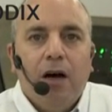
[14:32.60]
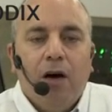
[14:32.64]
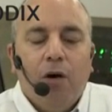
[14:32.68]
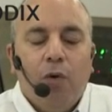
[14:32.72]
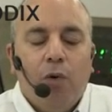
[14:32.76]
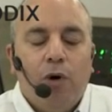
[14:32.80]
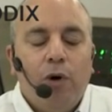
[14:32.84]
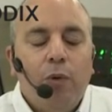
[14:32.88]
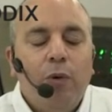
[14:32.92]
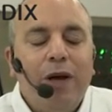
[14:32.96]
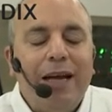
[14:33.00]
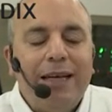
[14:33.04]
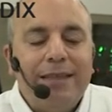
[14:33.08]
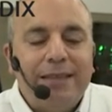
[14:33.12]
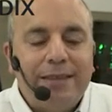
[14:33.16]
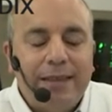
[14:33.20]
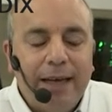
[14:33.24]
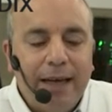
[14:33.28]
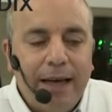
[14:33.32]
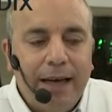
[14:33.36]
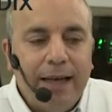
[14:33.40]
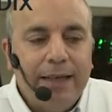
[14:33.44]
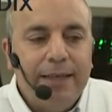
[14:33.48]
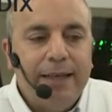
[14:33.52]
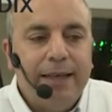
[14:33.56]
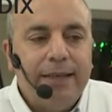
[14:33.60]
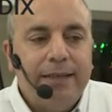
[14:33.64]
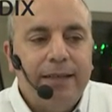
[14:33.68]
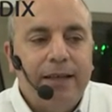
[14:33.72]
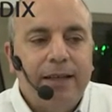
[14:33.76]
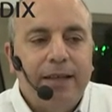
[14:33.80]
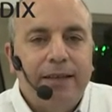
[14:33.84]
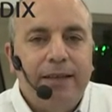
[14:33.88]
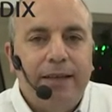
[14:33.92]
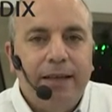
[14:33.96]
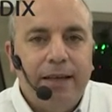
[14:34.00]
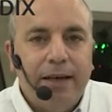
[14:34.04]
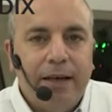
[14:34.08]
What we are saying that
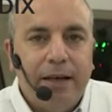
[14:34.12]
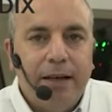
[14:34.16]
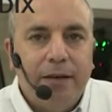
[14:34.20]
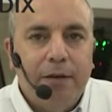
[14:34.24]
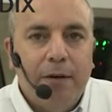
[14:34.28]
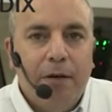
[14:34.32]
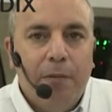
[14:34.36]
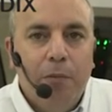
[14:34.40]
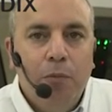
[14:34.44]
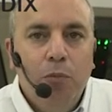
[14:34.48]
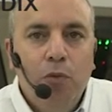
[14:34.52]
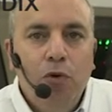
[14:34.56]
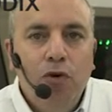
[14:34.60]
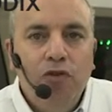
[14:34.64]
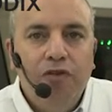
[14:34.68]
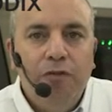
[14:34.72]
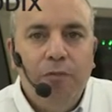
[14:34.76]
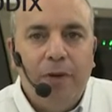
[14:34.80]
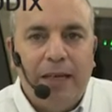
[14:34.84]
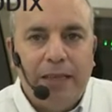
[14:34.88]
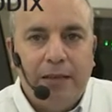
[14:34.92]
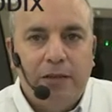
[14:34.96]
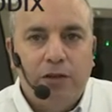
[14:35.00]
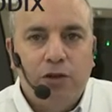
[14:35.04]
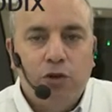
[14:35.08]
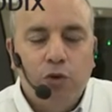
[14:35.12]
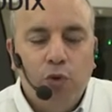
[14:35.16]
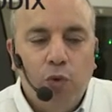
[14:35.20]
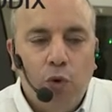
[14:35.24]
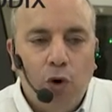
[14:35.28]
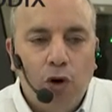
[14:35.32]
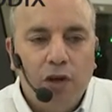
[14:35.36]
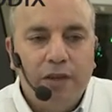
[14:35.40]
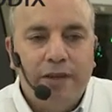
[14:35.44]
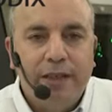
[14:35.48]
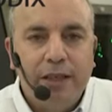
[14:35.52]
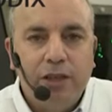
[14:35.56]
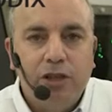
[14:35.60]
the movement
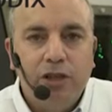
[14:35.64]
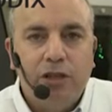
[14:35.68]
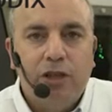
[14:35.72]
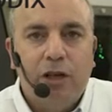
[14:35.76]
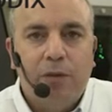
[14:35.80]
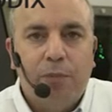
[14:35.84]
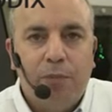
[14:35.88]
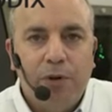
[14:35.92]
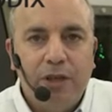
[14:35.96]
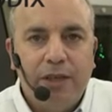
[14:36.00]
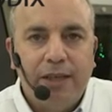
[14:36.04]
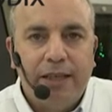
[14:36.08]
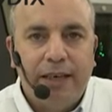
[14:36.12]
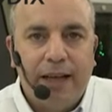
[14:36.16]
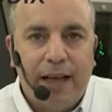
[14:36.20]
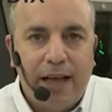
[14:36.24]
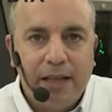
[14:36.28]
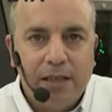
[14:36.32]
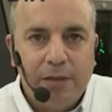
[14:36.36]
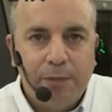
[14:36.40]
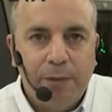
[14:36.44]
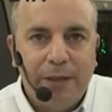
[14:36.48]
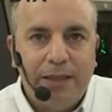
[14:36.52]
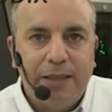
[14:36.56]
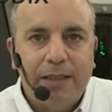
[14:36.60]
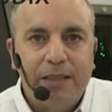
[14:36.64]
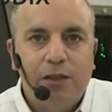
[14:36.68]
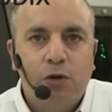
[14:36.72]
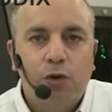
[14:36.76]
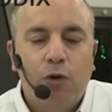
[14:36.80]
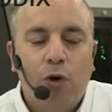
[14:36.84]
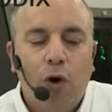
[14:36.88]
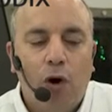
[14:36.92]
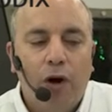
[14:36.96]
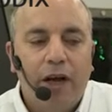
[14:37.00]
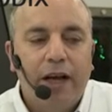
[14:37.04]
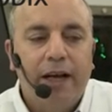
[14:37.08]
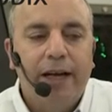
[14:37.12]
toward digital print enhancement is
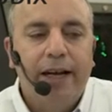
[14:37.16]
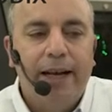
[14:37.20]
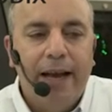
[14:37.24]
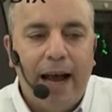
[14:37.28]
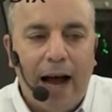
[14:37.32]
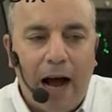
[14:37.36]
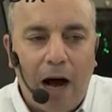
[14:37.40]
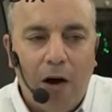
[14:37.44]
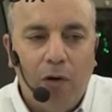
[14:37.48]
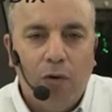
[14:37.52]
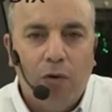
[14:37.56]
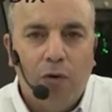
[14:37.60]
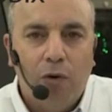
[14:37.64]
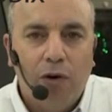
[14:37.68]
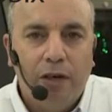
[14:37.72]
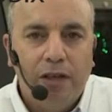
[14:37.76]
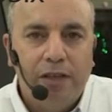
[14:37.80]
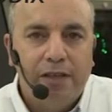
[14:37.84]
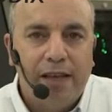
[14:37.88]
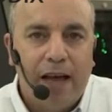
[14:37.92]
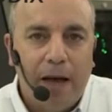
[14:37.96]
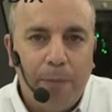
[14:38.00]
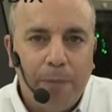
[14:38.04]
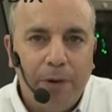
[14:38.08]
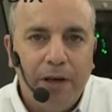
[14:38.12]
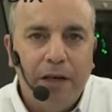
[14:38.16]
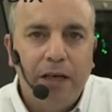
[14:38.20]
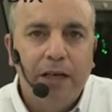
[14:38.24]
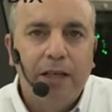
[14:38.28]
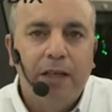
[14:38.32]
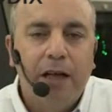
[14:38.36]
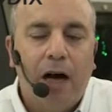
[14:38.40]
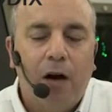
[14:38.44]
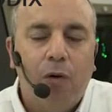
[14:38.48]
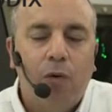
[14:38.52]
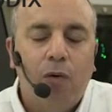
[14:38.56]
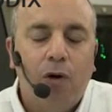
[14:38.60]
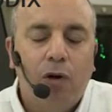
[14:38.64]
going now, is happening
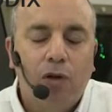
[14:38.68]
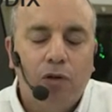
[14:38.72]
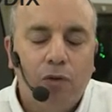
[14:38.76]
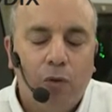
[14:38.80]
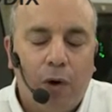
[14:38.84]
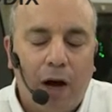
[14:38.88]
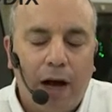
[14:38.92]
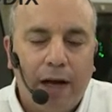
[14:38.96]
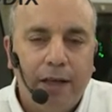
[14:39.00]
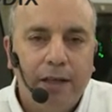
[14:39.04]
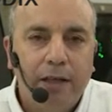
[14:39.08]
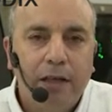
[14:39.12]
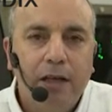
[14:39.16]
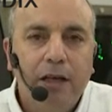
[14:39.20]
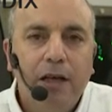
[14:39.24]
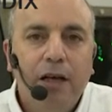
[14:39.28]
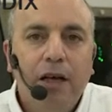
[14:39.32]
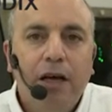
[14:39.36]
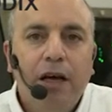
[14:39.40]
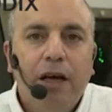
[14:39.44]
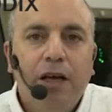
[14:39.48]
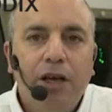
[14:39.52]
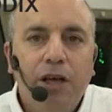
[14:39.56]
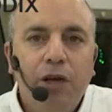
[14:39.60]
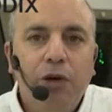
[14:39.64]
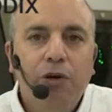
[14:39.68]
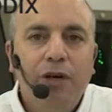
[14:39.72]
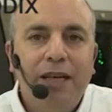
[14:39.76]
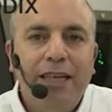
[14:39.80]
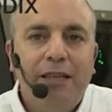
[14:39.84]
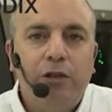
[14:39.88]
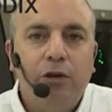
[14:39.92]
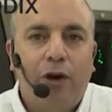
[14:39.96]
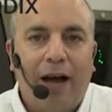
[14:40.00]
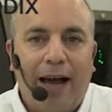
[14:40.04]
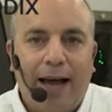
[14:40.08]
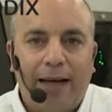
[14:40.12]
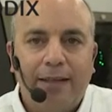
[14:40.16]
now worldwide. You
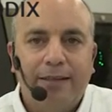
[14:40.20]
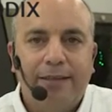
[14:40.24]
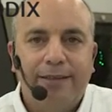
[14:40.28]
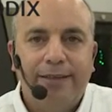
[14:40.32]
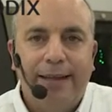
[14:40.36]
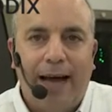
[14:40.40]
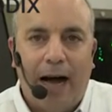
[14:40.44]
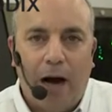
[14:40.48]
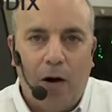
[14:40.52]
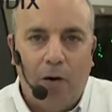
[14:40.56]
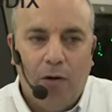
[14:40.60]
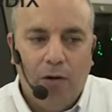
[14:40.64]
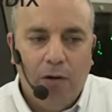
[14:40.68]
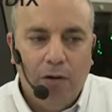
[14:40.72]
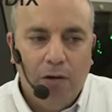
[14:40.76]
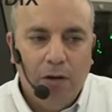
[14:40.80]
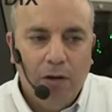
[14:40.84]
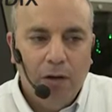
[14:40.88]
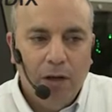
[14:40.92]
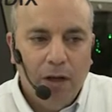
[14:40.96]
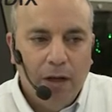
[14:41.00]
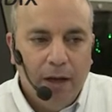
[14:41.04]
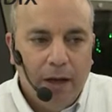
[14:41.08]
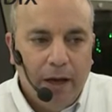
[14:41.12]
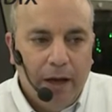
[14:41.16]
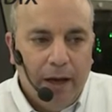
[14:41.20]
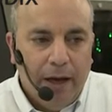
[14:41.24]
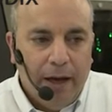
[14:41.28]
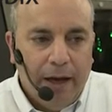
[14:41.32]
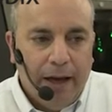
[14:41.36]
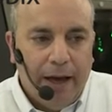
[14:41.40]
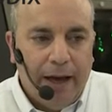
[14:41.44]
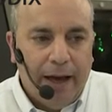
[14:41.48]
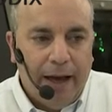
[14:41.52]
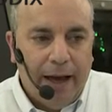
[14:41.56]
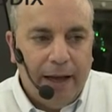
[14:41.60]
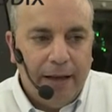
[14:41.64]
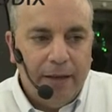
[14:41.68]
need to act now.
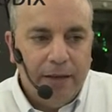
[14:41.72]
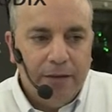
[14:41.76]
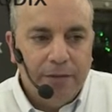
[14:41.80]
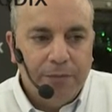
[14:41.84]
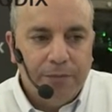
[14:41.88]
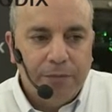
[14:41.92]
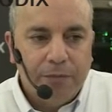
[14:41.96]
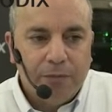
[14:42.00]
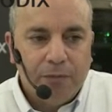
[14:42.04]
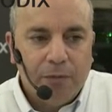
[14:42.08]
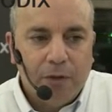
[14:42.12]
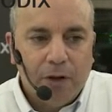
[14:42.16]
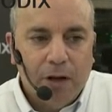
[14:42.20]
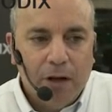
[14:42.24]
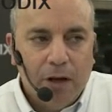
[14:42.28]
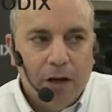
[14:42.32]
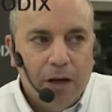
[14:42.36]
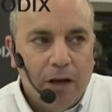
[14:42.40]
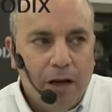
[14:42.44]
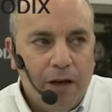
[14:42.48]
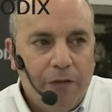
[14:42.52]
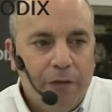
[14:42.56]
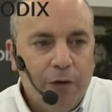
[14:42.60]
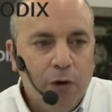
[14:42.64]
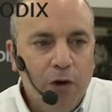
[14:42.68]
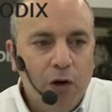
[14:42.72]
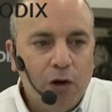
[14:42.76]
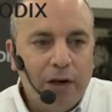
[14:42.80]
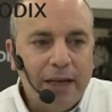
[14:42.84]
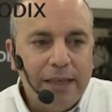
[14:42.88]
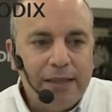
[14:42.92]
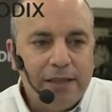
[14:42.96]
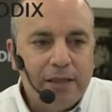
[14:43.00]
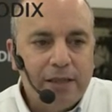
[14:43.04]
And if you look at